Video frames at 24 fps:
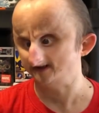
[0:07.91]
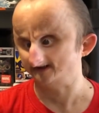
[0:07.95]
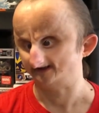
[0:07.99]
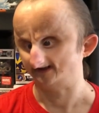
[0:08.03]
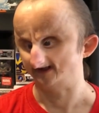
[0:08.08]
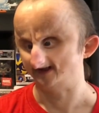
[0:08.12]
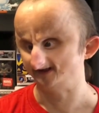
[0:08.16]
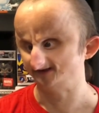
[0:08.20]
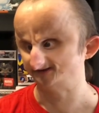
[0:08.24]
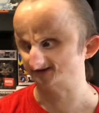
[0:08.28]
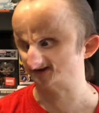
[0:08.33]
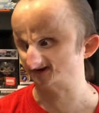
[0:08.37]

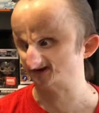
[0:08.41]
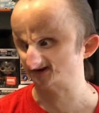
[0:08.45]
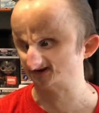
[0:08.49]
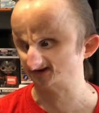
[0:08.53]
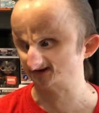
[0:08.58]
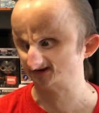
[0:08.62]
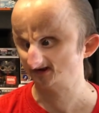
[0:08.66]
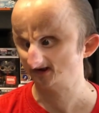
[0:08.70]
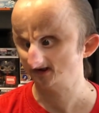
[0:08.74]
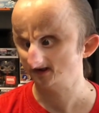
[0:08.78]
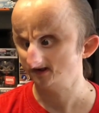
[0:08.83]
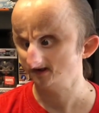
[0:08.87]

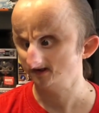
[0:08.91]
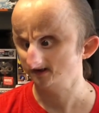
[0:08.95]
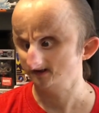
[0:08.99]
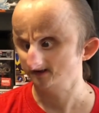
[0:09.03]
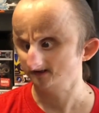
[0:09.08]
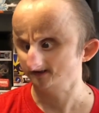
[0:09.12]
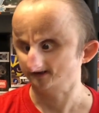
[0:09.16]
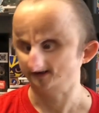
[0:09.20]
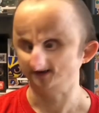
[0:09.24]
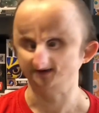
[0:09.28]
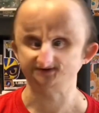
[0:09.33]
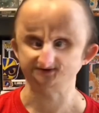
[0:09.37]
Cause
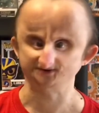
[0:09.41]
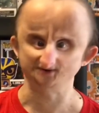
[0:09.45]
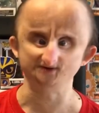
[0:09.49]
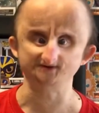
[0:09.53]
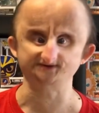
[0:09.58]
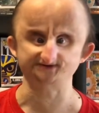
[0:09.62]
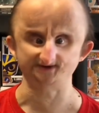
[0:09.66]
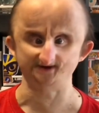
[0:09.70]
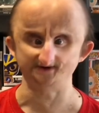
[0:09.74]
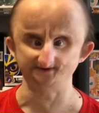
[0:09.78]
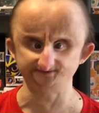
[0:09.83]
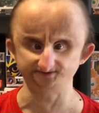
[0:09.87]

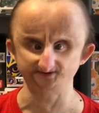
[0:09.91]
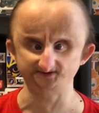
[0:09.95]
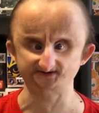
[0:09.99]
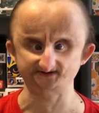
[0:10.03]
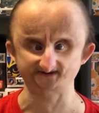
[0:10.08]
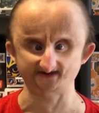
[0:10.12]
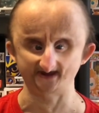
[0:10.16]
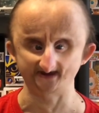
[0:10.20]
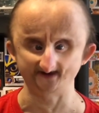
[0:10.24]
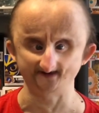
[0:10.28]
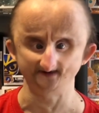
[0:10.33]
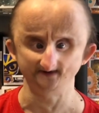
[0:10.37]
it's
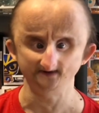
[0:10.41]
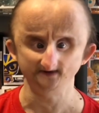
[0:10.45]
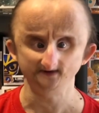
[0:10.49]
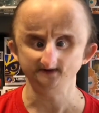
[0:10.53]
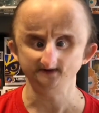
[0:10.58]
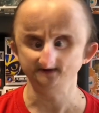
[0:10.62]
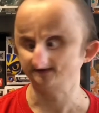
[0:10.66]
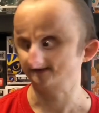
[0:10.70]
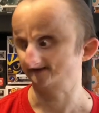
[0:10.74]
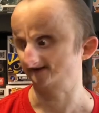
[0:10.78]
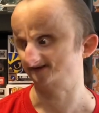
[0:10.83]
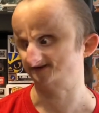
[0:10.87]
interesting.
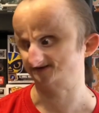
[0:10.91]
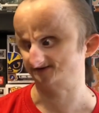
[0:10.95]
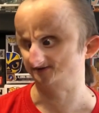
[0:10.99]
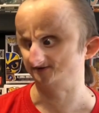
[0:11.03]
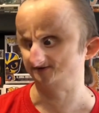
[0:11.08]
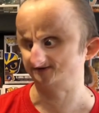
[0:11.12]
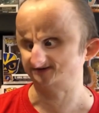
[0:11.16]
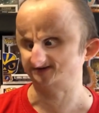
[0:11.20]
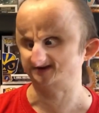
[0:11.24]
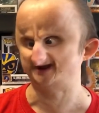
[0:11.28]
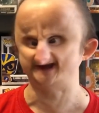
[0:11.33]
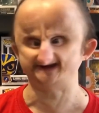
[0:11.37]
Cause
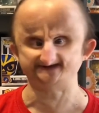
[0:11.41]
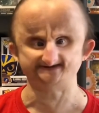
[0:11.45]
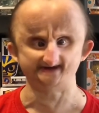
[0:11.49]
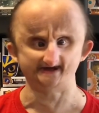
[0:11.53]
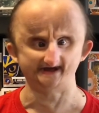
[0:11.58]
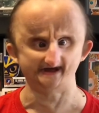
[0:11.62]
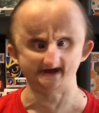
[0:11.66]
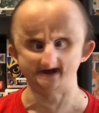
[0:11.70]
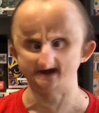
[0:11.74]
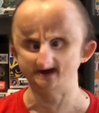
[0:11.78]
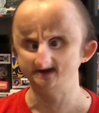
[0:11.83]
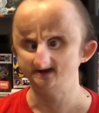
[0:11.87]
it's like
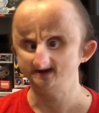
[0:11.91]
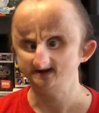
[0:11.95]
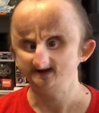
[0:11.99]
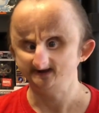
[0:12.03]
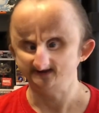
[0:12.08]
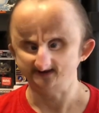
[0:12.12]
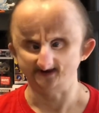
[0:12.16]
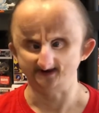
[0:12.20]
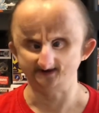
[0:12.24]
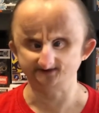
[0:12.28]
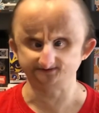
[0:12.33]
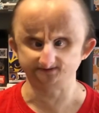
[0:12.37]
a
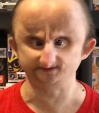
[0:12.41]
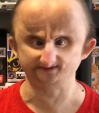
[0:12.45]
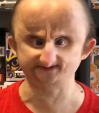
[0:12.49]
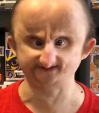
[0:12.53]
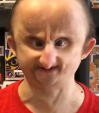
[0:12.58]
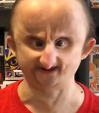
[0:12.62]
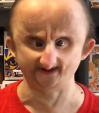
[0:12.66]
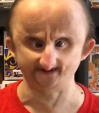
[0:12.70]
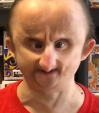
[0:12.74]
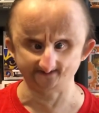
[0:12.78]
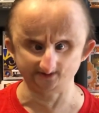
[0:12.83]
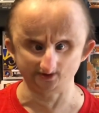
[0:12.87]

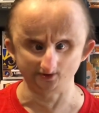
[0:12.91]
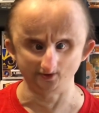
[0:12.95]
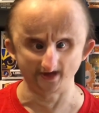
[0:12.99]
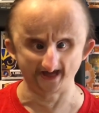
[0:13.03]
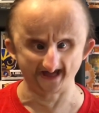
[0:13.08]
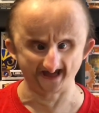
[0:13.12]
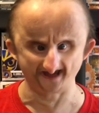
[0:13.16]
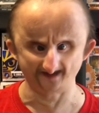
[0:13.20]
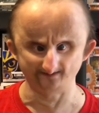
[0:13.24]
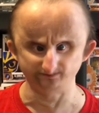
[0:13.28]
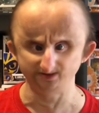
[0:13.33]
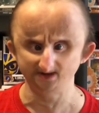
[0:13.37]
interesting
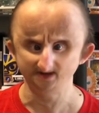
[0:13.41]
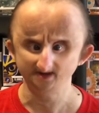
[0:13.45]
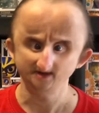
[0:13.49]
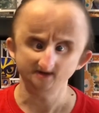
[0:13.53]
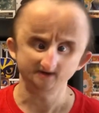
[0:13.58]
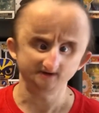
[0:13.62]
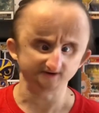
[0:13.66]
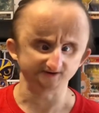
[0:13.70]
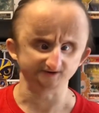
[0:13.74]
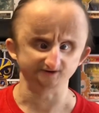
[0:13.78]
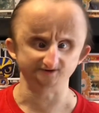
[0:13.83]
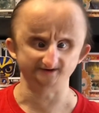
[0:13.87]
collab.
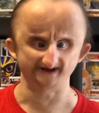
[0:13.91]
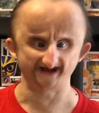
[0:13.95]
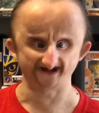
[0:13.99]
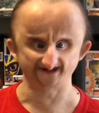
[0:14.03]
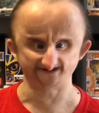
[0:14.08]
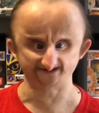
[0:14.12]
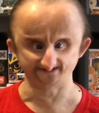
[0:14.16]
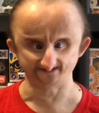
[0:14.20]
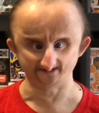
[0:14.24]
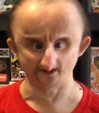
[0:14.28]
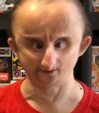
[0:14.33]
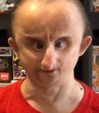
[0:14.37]
You
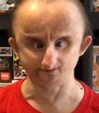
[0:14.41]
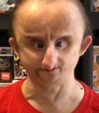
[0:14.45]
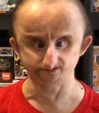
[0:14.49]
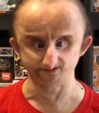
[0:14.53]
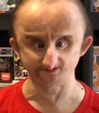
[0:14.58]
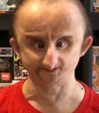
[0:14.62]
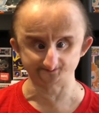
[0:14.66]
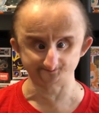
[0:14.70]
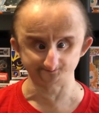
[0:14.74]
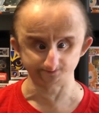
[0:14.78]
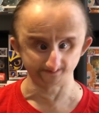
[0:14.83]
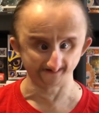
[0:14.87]
guys know
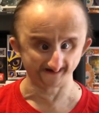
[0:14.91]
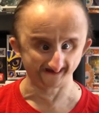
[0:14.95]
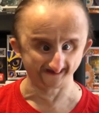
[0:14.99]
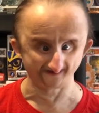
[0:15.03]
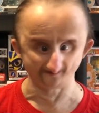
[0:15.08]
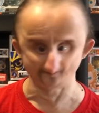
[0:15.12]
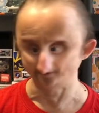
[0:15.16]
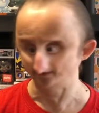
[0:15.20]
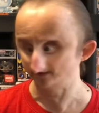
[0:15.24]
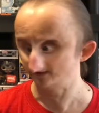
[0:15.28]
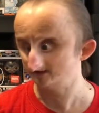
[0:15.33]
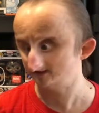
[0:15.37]
Chris
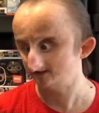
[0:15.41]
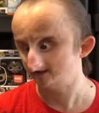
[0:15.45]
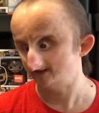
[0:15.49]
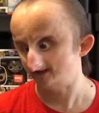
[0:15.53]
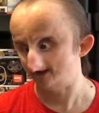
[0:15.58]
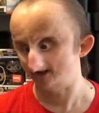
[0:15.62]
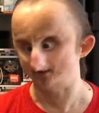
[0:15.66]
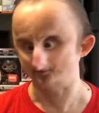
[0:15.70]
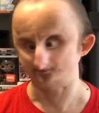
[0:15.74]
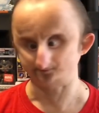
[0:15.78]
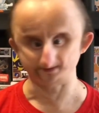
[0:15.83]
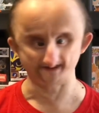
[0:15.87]
Brown.
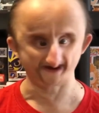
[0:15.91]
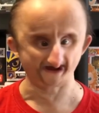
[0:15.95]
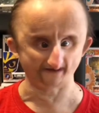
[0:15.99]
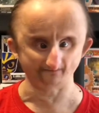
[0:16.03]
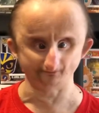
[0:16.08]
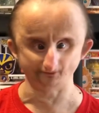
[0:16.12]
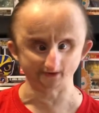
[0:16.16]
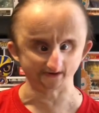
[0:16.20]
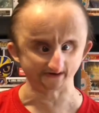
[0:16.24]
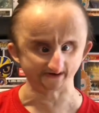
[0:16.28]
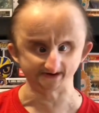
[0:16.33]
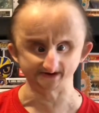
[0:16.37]
He'll
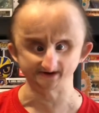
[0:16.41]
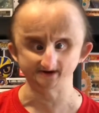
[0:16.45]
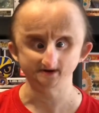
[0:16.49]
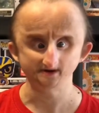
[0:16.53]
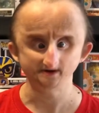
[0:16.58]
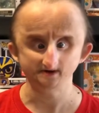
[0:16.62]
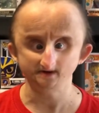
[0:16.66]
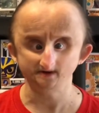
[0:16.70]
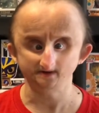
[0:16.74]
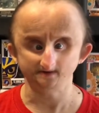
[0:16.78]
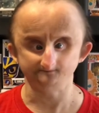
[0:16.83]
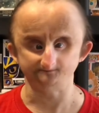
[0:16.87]
probably
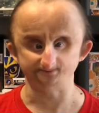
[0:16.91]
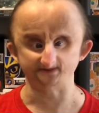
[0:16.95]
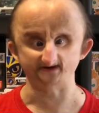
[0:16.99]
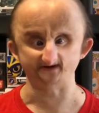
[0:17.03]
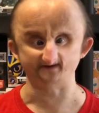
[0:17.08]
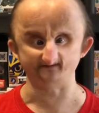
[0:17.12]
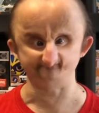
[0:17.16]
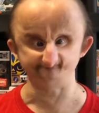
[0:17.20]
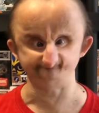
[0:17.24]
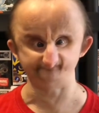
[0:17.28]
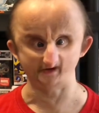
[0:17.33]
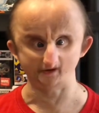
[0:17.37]
be
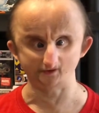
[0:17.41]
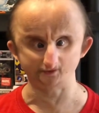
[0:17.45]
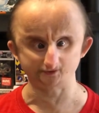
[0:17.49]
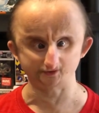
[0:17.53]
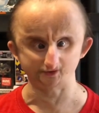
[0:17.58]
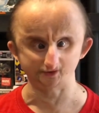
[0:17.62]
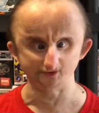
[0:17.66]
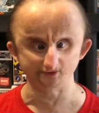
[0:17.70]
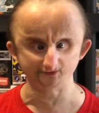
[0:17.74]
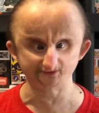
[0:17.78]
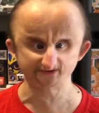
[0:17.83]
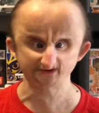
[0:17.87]
the
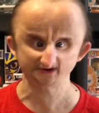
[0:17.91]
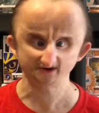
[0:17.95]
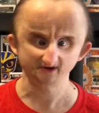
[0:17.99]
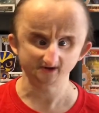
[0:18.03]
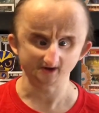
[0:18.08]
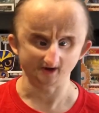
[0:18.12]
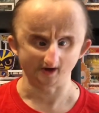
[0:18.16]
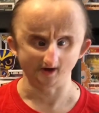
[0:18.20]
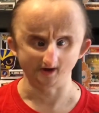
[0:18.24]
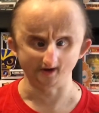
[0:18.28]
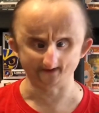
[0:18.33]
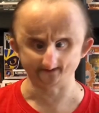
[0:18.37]
vocals
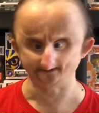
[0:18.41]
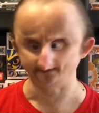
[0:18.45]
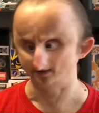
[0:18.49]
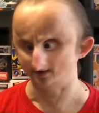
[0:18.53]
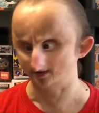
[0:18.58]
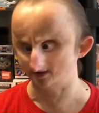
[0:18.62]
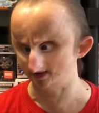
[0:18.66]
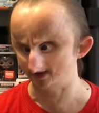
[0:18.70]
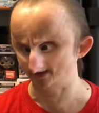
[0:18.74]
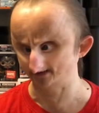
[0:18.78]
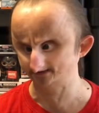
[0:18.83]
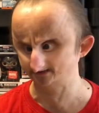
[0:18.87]
on the
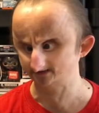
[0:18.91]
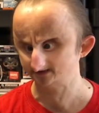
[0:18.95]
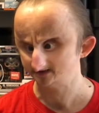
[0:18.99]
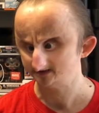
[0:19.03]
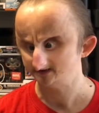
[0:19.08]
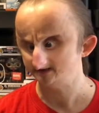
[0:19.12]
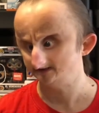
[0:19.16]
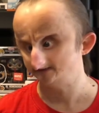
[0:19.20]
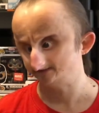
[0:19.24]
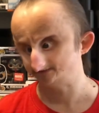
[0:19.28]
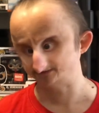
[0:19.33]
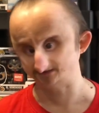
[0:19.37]
hook.
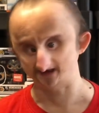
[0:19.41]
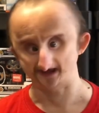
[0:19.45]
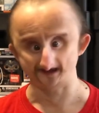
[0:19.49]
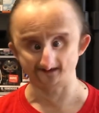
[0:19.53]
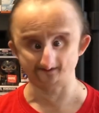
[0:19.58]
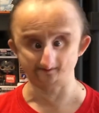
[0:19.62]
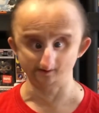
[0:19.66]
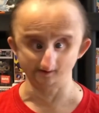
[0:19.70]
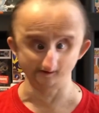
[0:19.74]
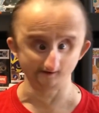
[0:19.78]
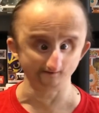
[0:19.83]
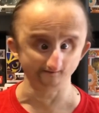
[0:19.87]

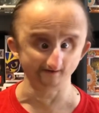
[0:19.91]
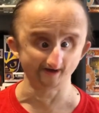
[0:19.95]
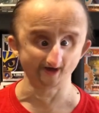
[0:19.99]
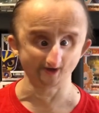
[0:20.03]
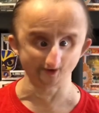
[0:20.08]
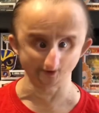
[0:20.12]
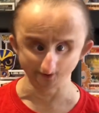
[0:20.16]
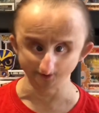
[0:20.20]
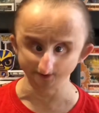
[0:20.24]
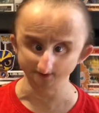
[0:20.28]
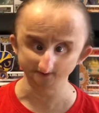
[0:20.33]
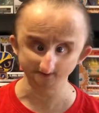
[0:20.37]
Jack
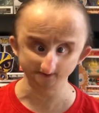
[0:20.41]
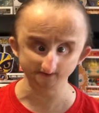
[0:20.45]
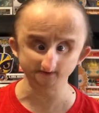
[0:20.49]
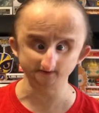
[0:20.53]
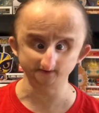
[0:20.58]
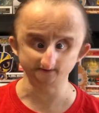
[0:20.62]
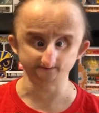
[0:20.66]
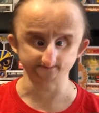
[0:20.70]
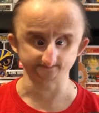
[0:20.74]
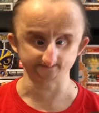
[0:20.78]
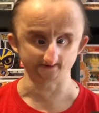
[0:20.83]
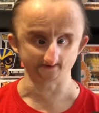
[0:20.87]
Harlow
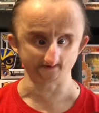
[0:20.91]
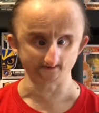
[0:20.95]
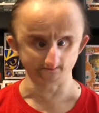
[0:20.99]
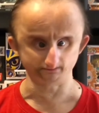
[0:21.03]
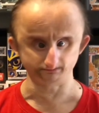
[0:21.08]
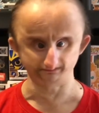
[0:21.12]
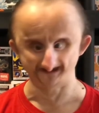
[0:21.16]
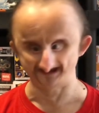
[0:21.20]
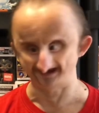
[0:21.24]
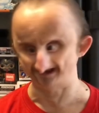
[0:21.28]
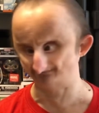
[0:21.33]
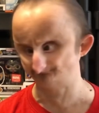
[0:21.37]
gonna
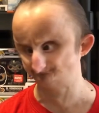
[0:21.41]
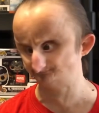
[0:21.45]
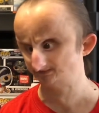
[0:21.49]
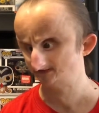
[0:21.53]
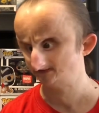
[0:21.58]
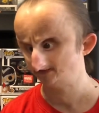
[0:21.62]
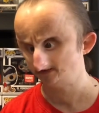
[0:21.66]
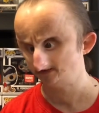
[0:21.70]
rap.